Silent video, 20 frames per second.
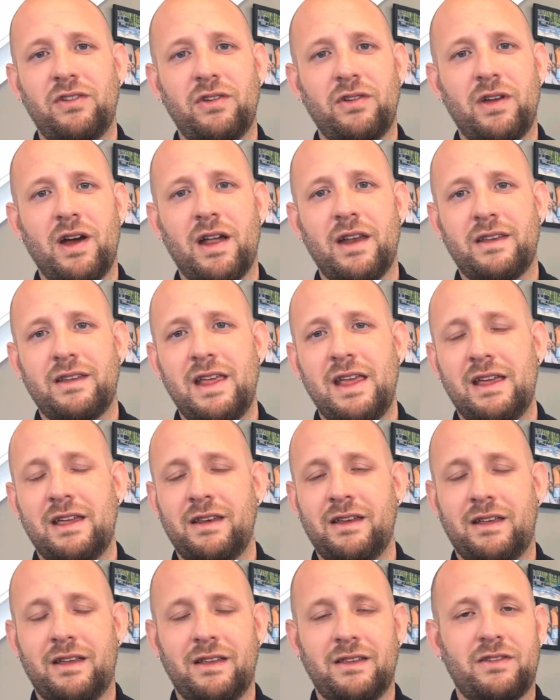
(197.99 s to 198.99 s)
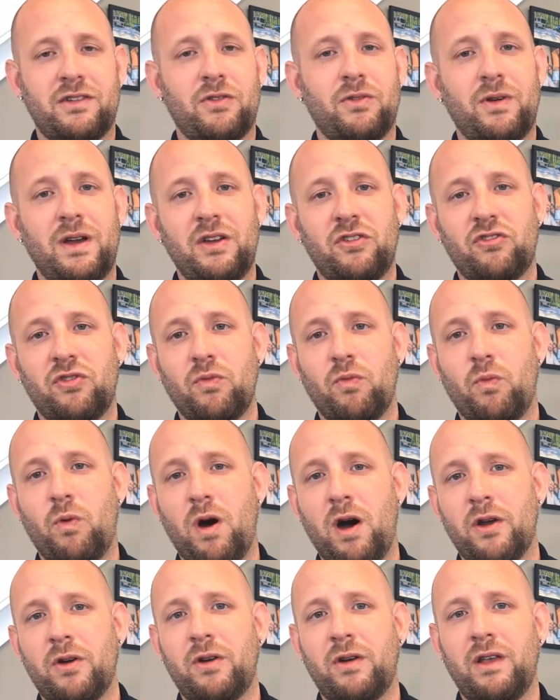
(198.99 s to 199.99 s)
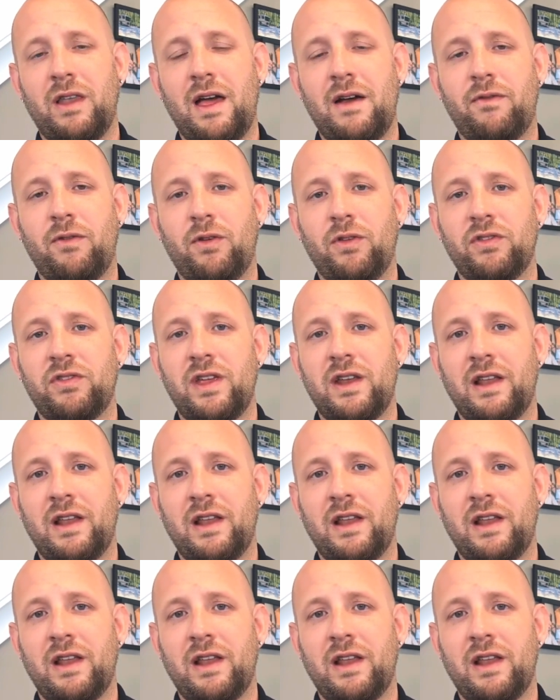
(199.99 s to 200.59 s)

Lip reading: you got to take into consideration water levels